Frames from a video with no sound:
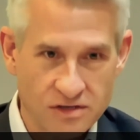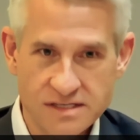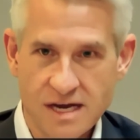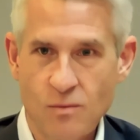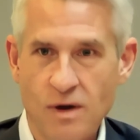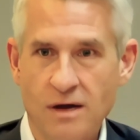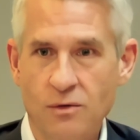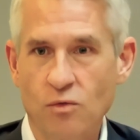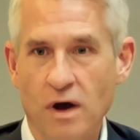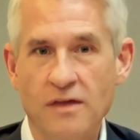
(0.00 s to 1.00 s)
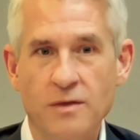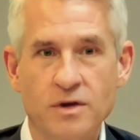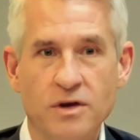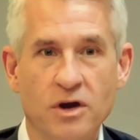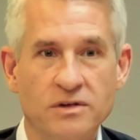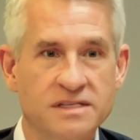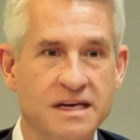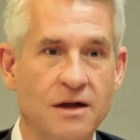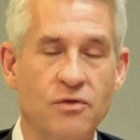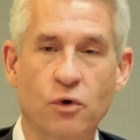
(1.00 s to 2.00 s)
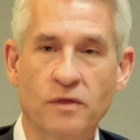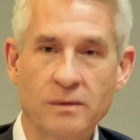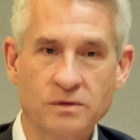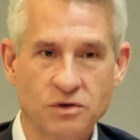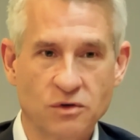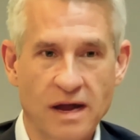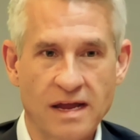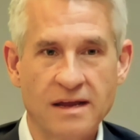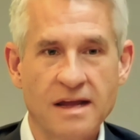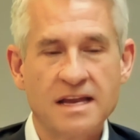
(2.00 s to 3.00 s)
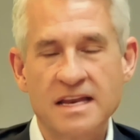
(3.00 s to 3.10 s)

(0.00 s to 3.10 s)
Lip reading: you to someone or write them a note to say, I thought that was great.